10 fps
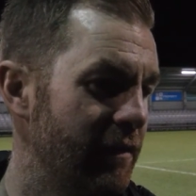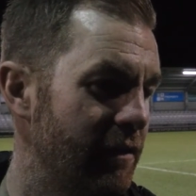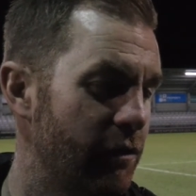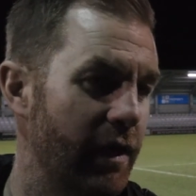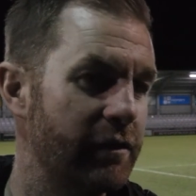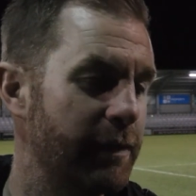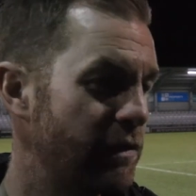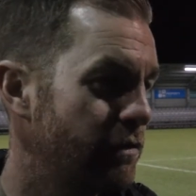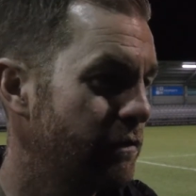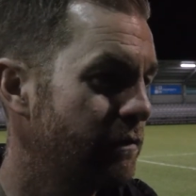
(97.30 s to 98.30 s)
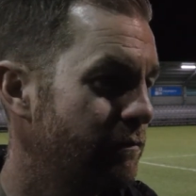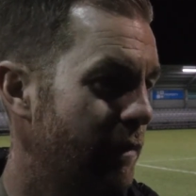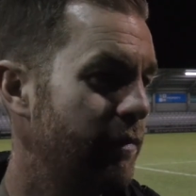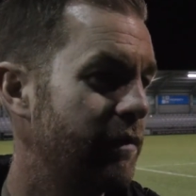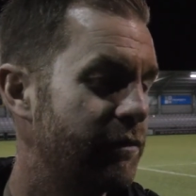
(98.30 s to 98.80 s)
create a special
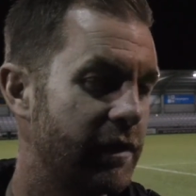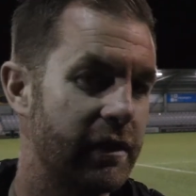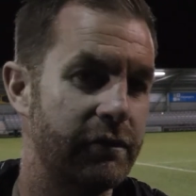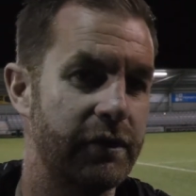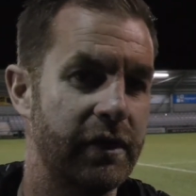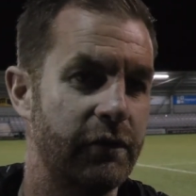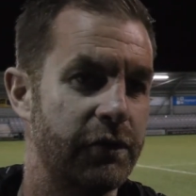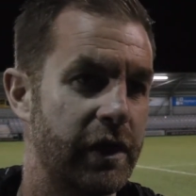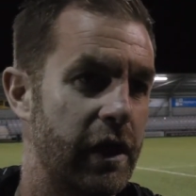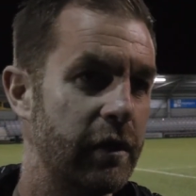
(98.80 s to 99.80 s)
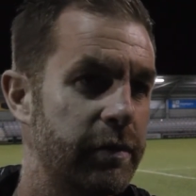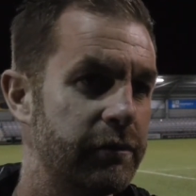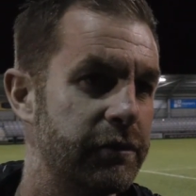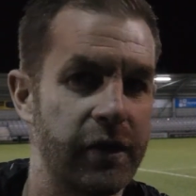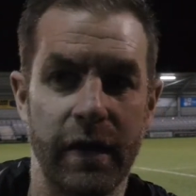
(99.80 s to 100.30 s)
memory for the, you know, for the club
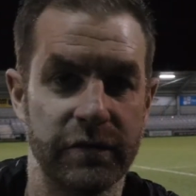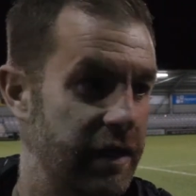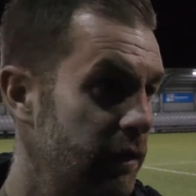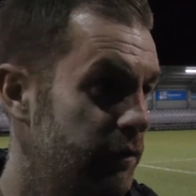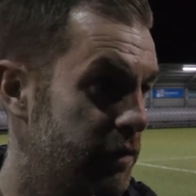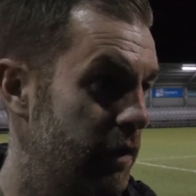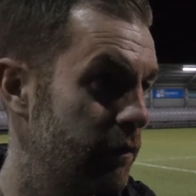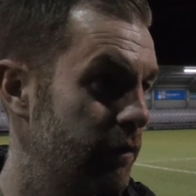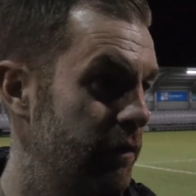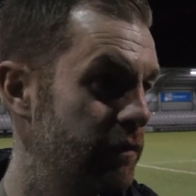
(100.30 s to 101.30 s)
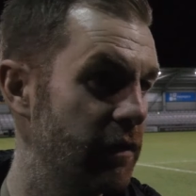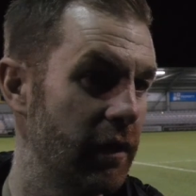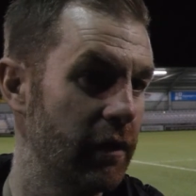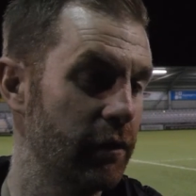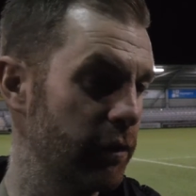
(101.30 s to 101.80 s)
and for ourselves. You know, we want
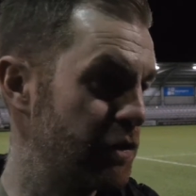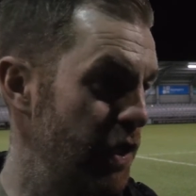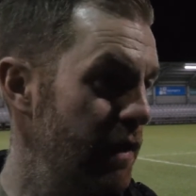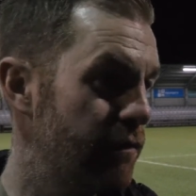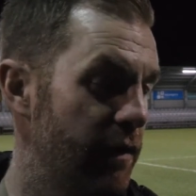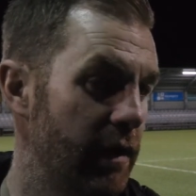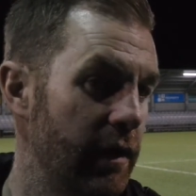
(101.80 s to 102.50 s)
want to achieve.